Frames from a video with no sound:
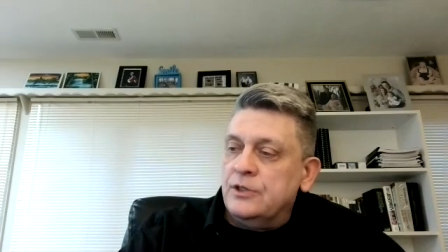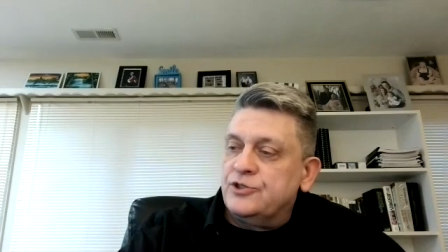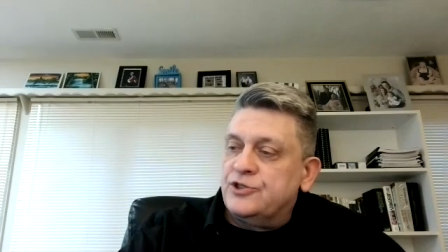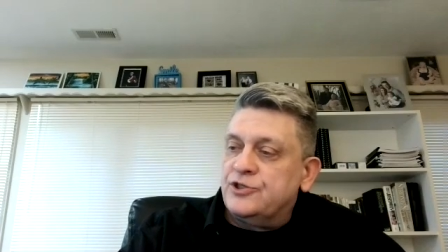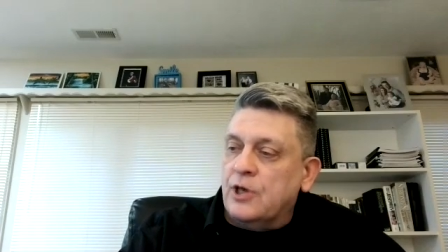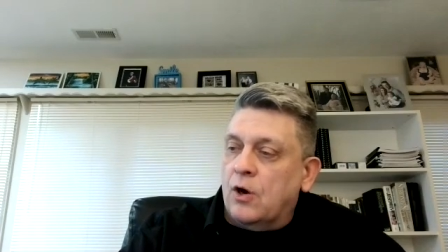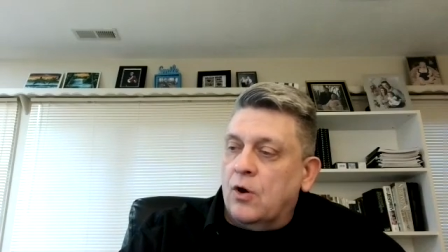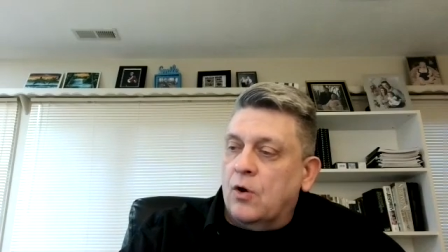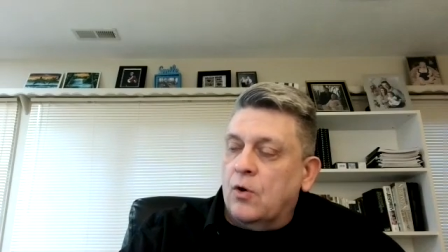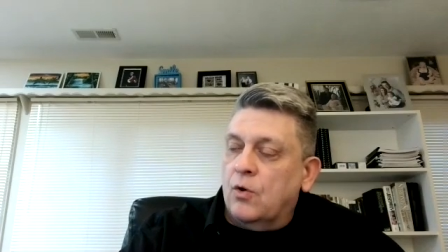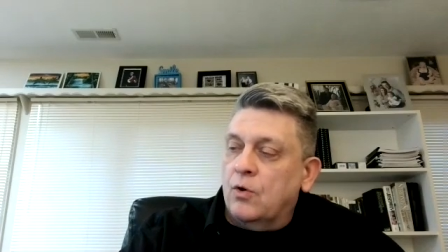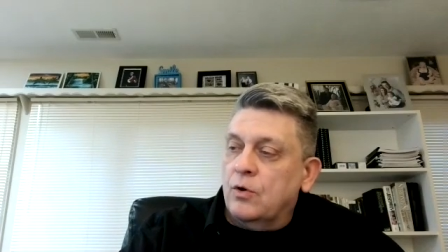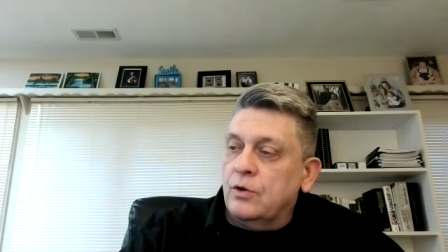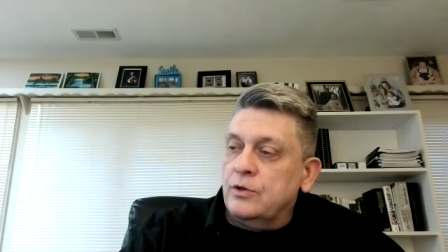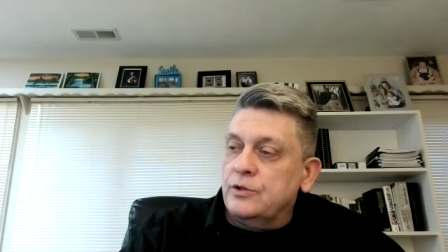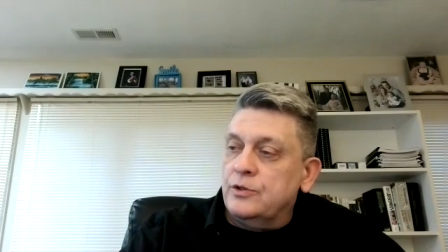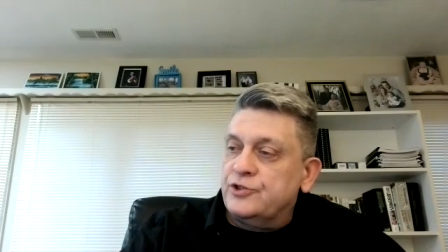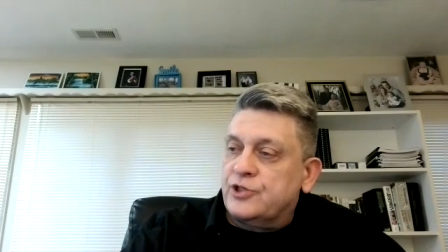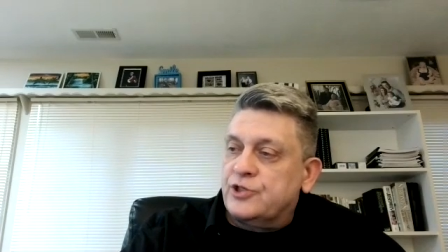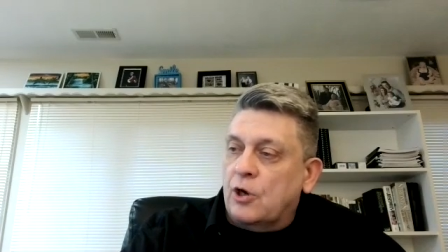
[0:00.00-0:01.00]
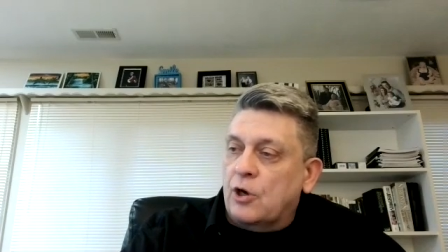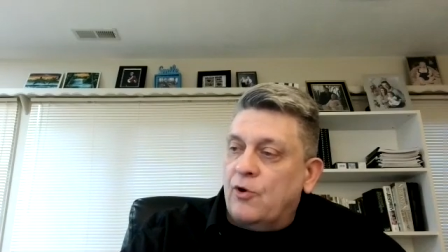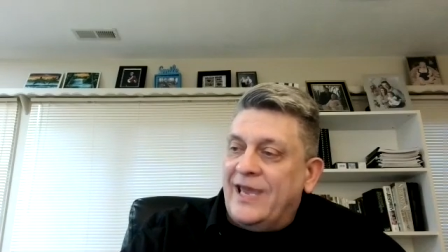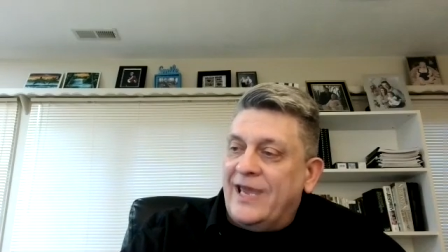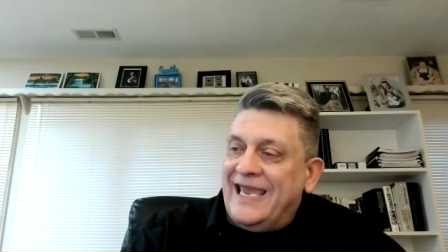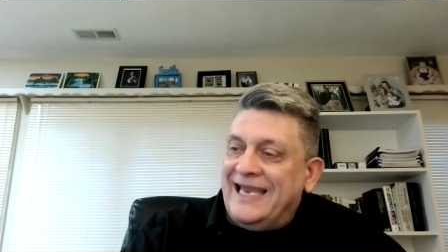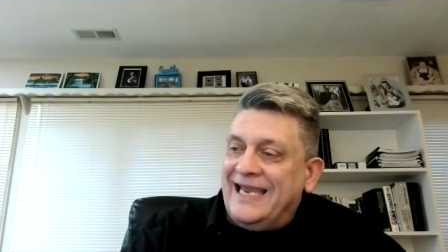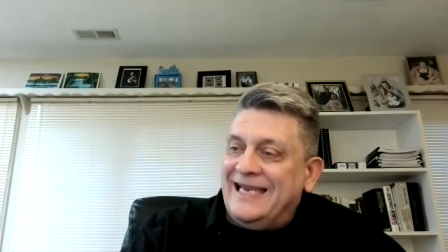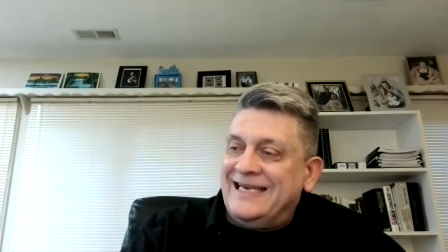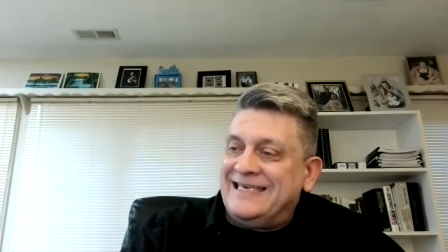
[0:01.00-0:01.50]
So
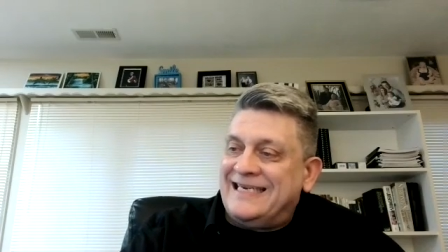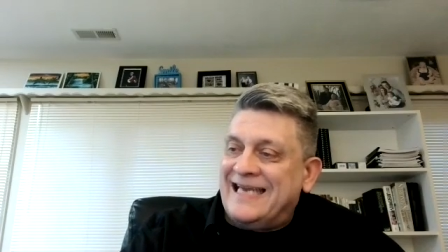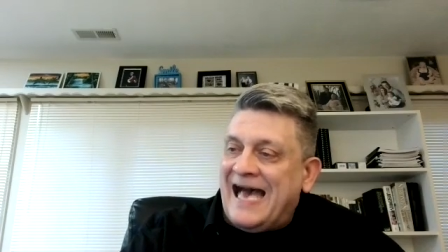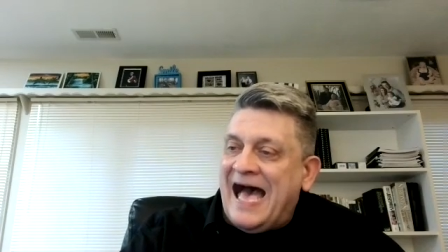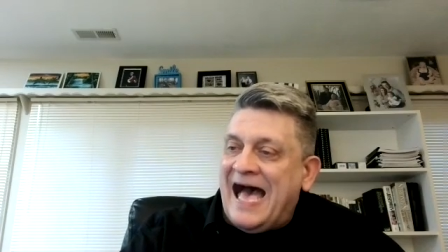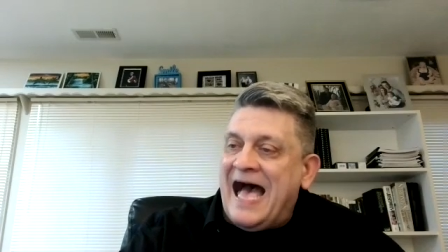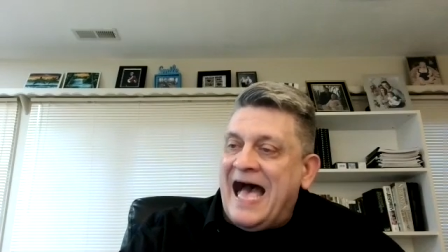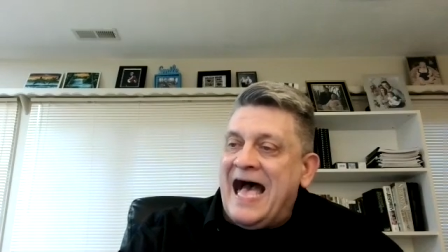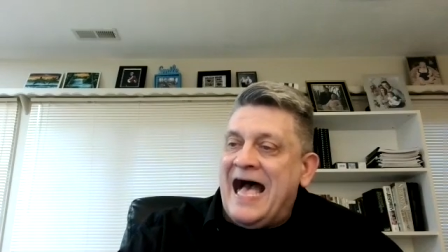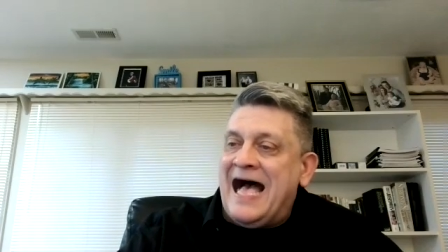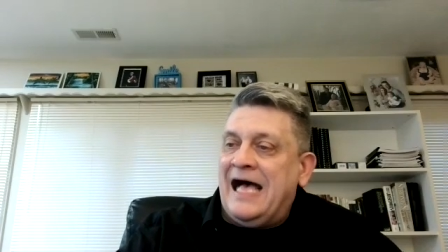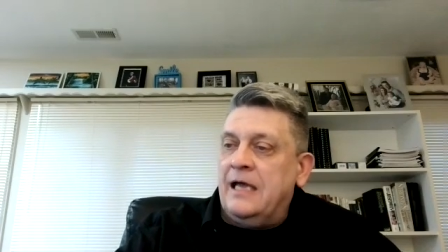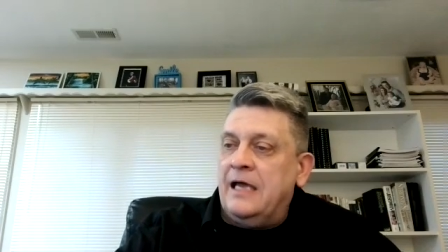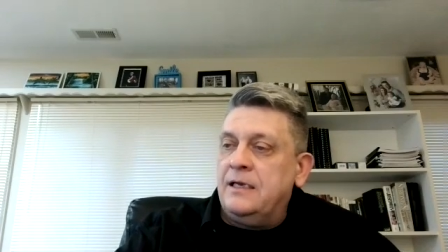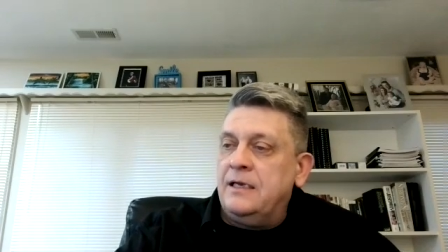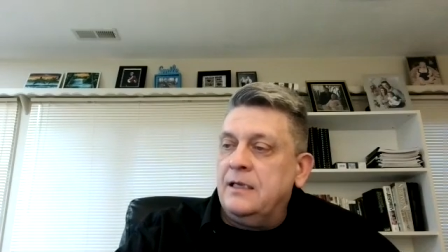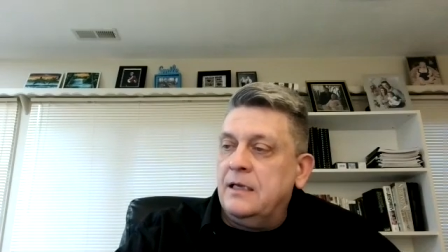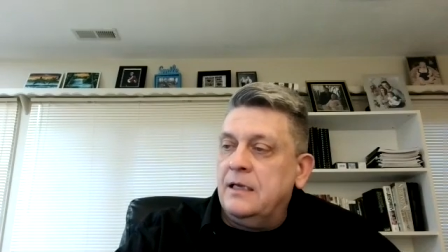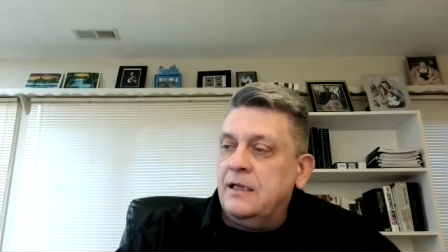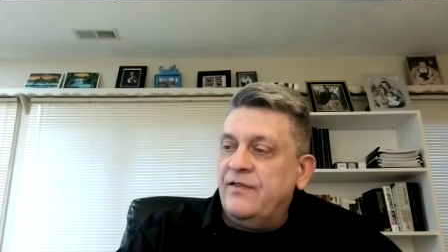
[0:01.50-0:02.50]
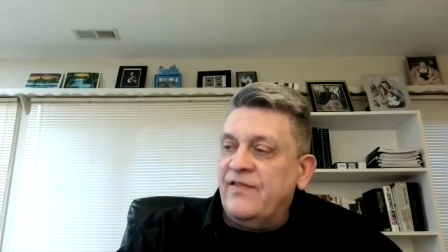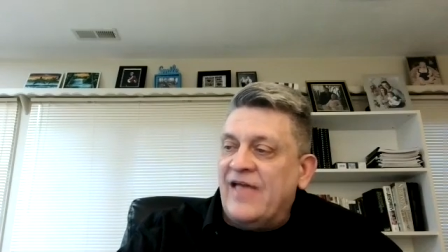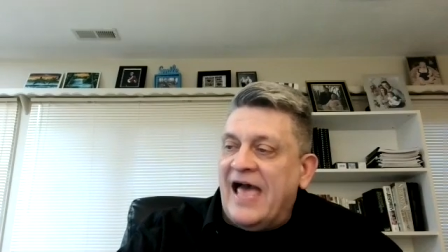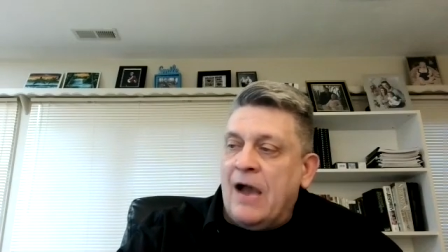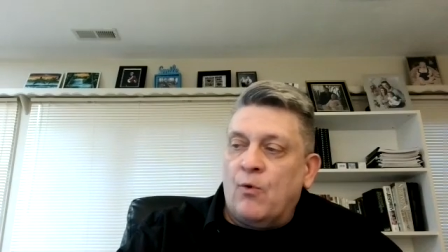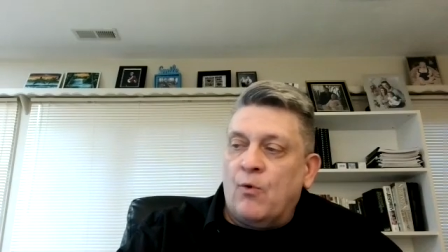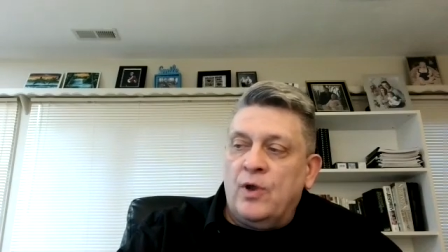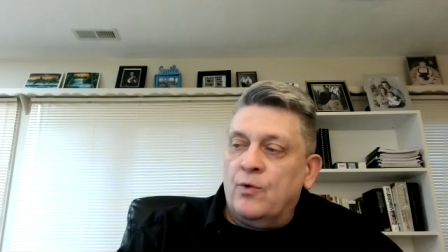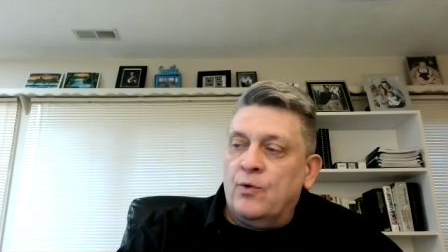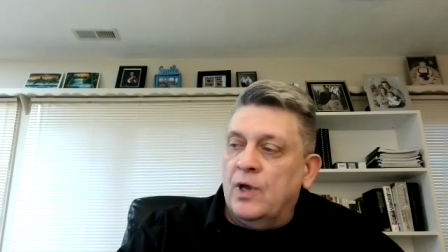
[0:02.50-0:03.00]
he died
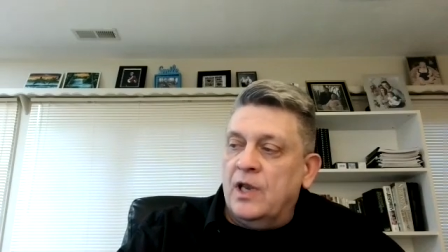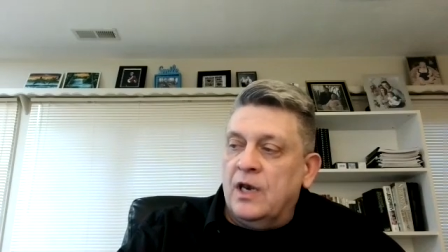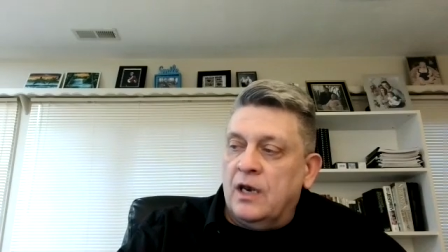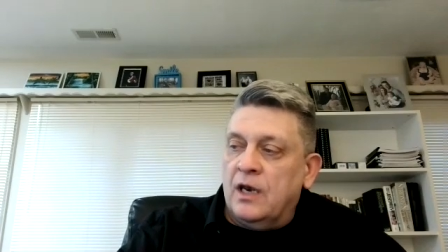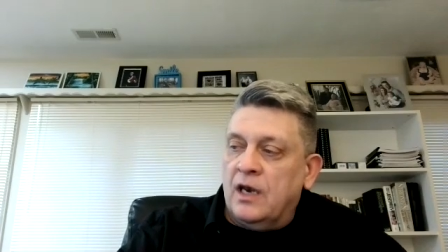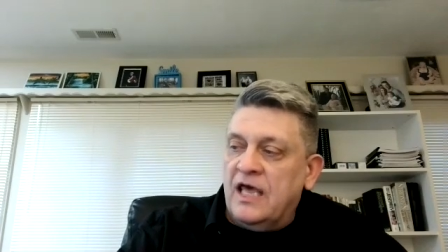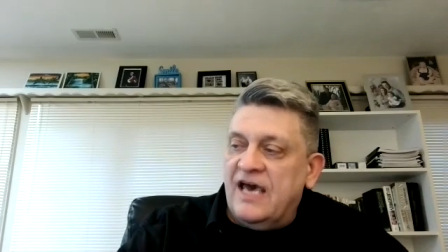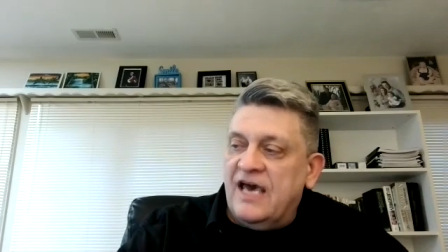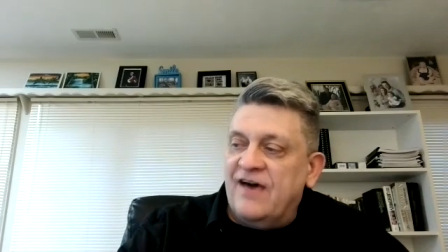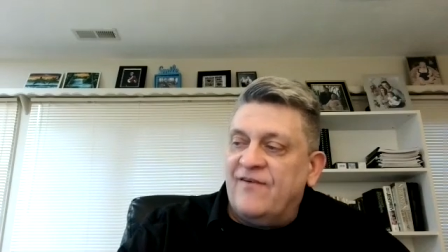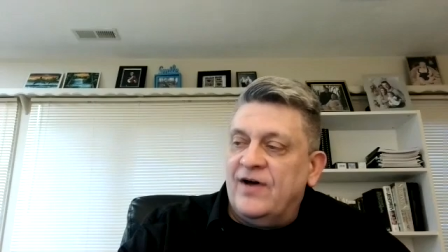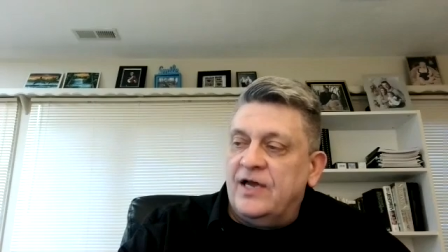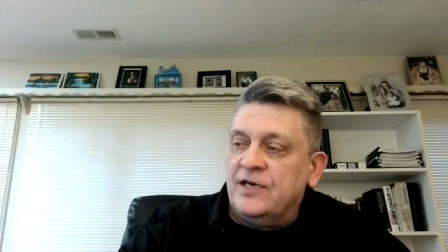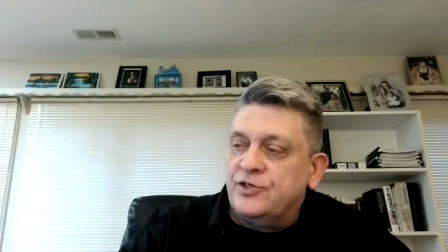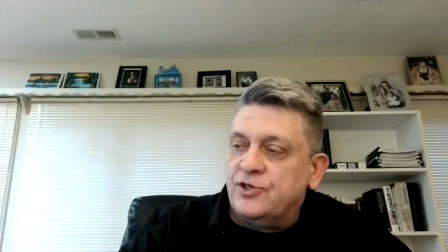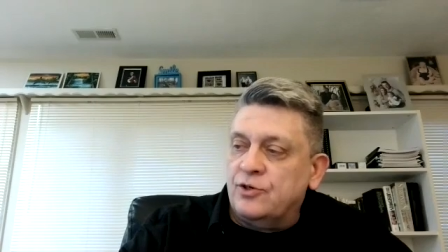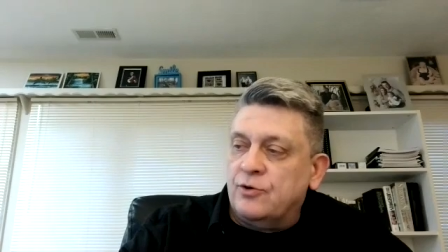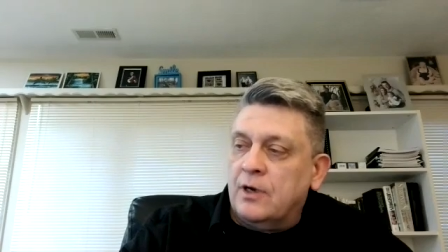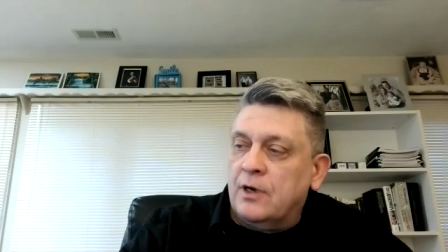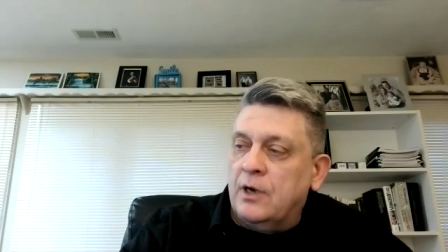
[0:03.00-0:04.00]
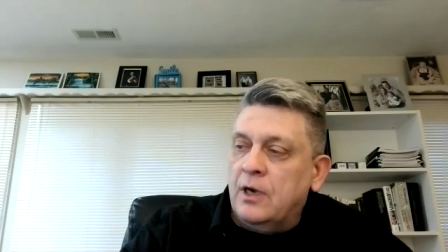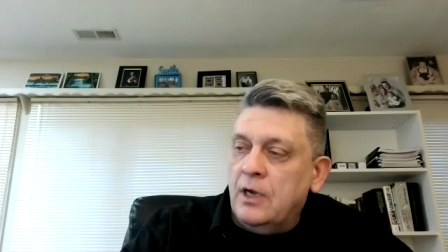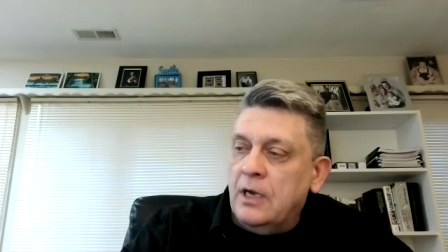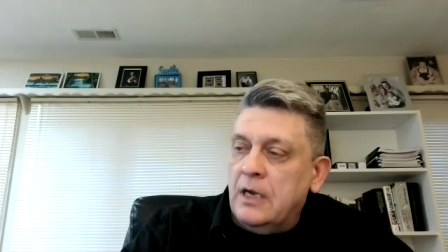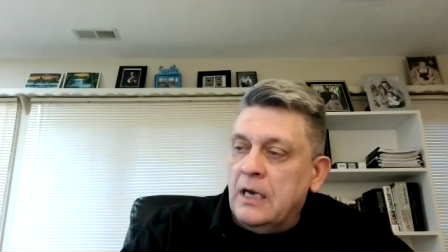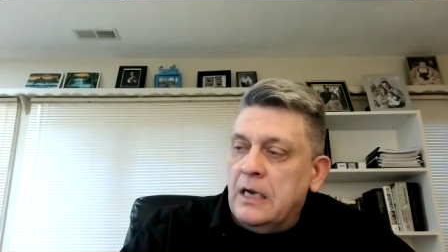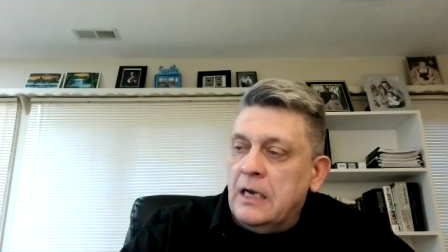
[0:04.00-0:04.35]
that we wouldn't live unto